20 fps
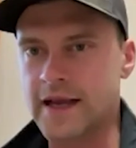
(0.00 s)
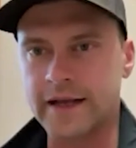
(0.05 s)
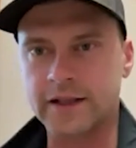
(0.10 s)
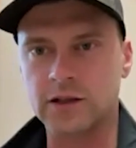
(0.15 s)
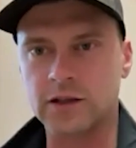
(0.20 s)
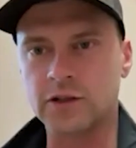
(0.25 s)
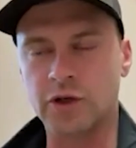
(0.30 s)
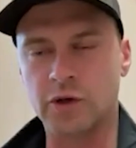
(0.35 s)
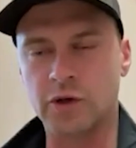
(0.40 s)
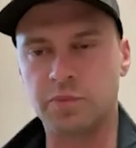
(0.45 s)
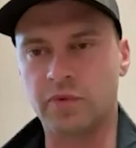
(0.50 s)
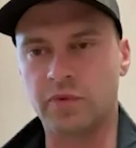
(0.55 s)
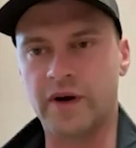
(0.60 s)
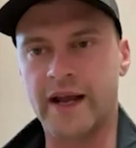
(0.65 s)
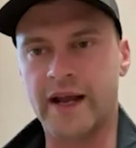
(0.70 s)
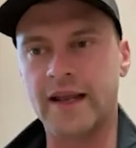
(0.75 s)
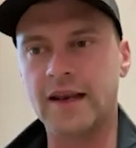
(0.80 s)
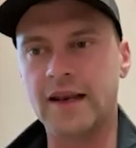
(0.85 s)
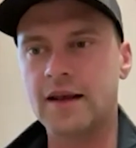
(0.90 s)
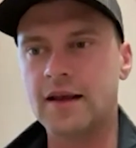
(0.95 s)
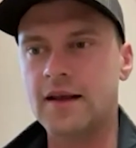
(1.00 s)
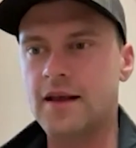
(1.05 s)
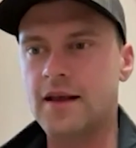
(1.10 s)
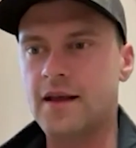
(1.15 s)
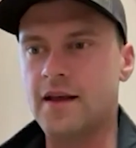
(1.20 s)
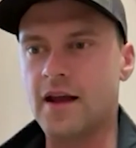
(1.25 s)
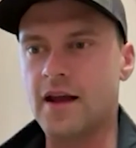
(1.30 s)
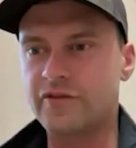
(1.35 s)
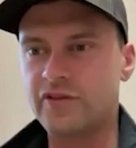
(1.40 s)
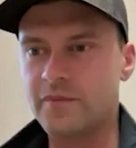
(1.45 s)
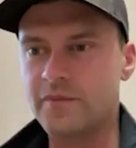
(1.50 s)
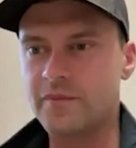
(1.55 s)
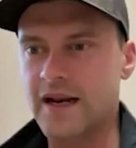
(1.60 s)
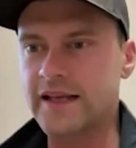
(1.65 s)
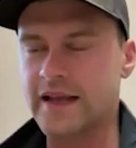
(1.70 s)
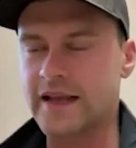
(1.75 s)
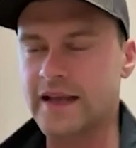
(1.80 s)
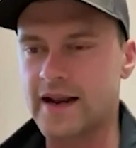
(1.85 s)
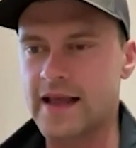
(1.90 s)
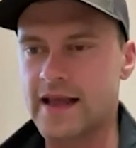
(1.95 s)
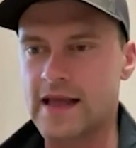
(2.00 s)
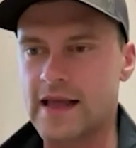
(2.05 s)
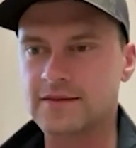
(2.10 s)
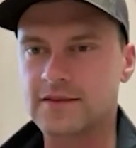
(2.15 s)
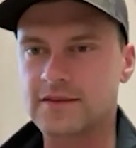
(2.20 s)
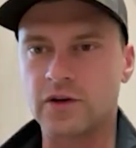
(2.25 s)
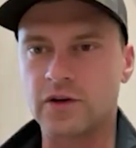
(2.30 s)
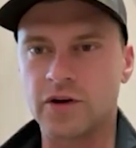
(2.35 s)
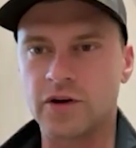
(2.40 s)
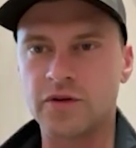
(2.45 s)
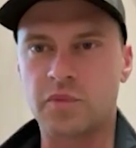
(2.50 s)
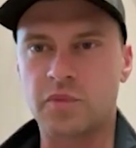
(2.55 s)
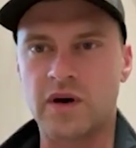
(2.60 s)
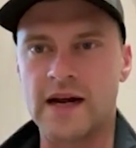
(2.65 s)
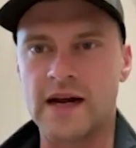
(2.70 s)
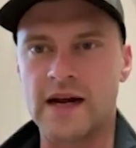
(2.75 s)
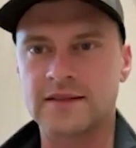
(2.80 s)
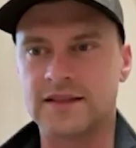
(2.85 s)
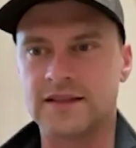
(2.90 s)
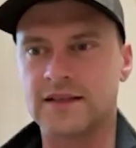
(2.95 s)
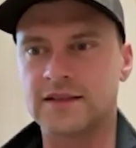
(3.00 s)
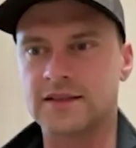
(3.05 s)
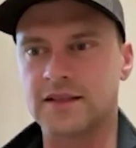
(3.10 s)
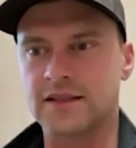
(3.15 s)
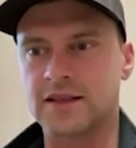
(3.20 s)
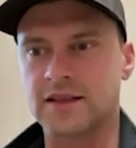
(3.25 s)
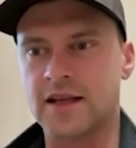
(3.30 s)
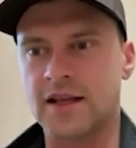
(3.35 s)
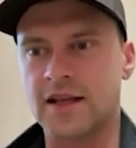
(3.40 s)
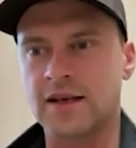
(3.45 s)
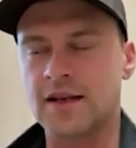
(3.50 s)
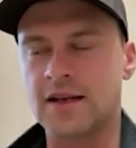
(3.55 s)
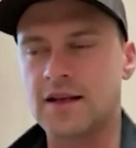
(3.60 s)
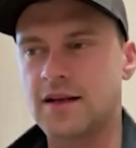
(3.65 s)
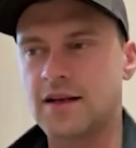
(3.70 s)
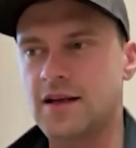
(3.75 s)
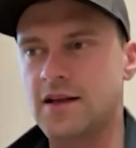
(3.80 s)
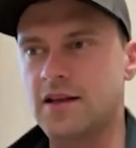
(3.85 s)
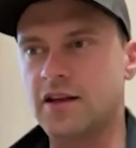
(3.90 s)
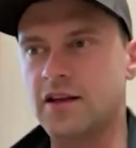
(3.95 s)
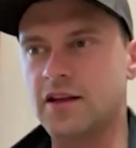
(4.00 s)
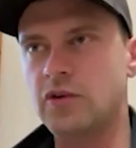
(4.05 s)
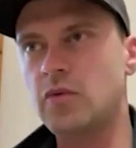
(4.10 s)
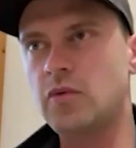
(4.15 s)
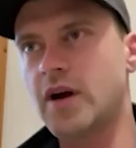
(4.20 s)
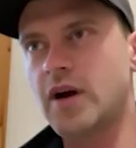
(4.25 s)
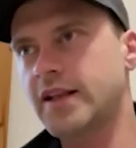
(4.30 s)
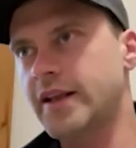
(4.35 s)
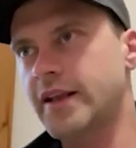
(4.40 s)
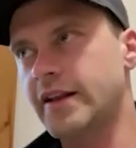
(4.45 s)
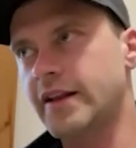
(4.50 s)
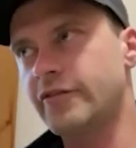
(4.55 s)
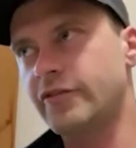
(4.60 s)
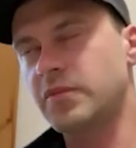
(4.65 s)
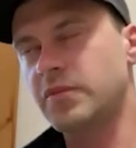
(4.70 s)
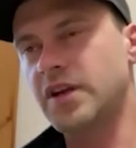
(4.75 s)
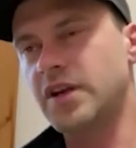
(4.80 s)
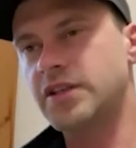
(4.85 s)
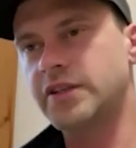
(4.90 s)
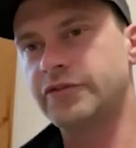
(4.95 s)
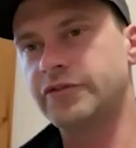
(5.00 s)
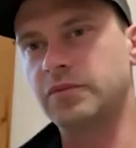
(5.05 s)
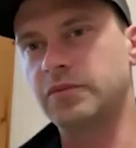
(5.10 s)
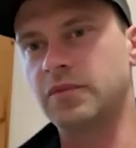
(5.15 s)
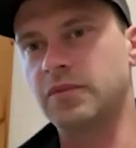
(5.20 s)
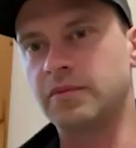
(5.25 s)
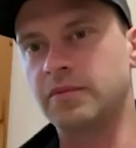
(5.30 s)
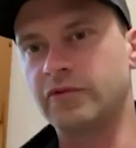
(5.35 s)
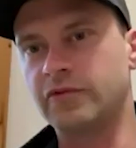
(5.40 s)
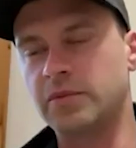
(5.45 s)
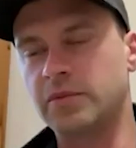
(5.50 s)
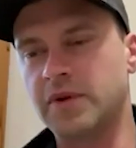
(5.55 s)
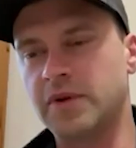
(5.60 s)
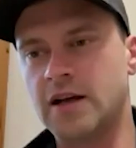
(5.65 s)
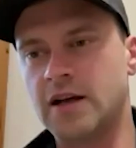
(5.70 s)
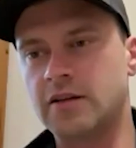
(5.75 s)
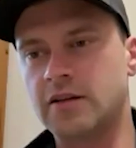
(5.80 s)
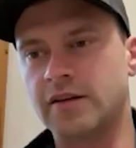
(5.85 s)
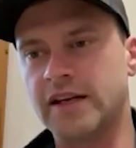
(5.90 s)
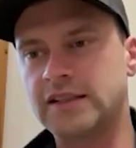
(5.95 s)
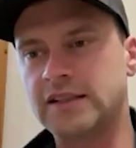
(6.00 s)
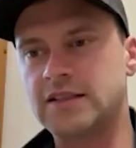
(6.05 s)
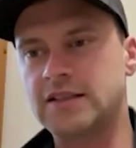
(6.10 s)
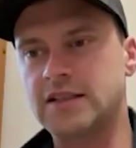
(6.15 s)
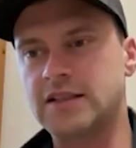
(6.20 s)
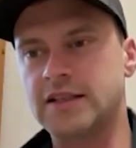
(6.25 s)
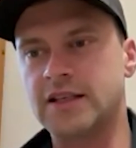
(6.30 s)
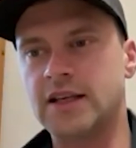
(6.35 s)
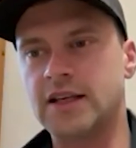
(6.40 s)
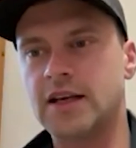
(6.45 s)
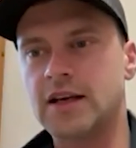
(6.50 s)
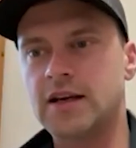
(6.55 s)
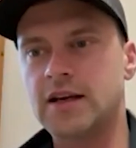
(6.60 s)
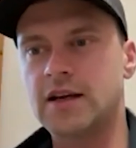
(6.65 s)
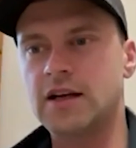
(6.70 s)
loop, right? Everybody kind of has their own process, and then if you want to get information from another entity,